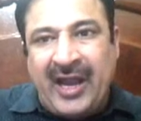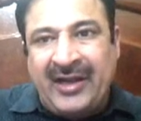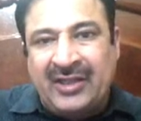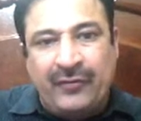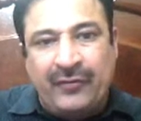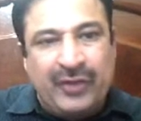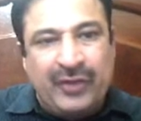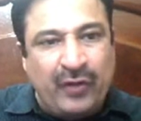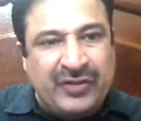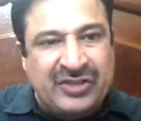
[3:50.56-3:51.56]
And the
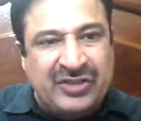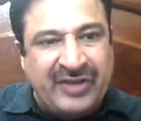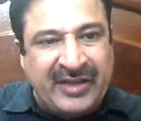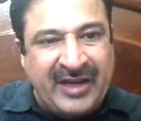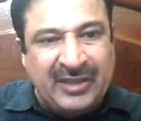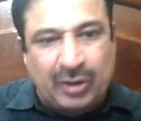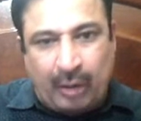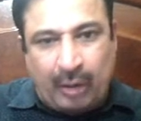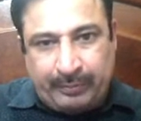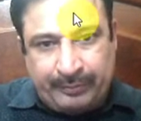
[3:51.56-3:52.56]
video which is ranking at the
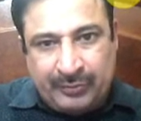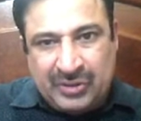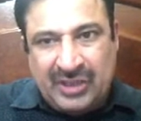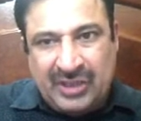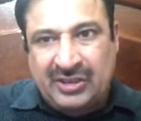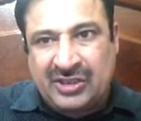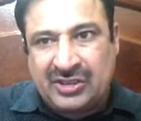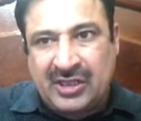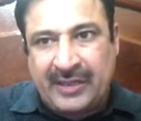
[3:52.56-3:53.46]
top. See, this is